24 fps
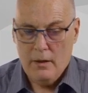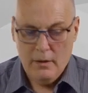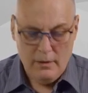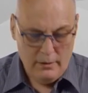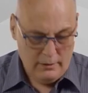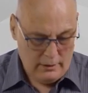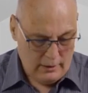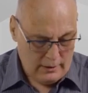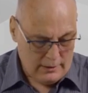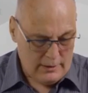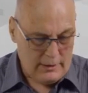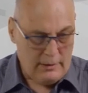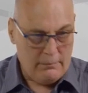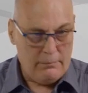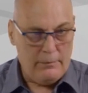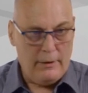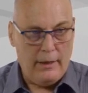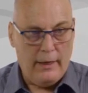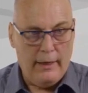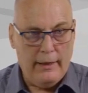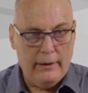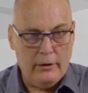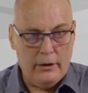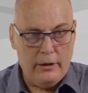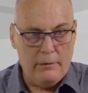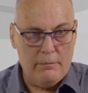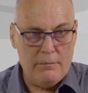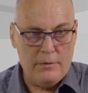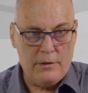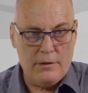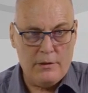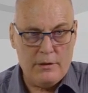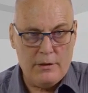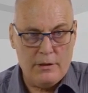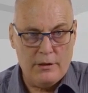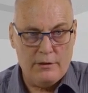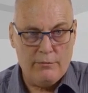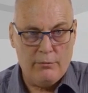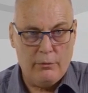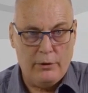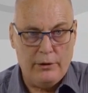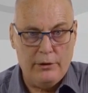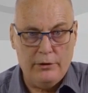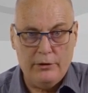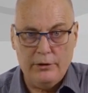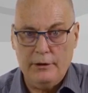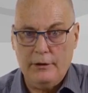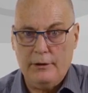Now some diagrams just for
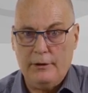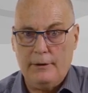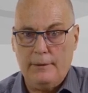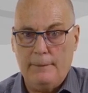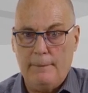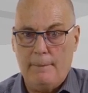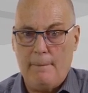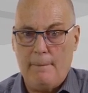interest.